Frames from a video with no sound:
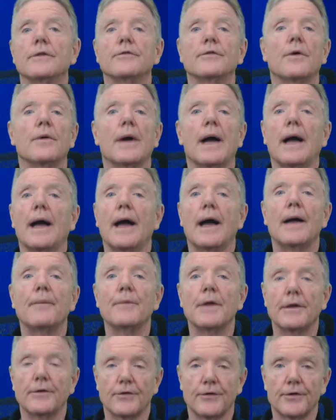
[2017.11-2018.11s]
so I'm
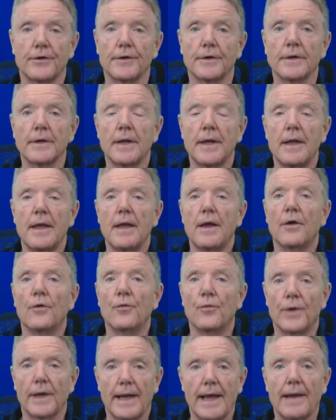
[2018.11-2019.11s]
not sure
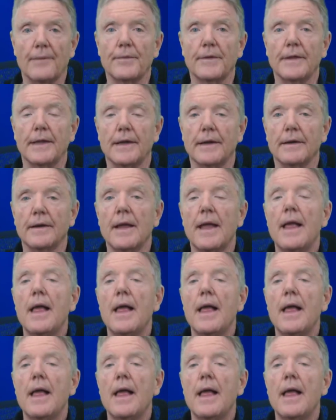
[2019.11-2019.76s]
what happened there.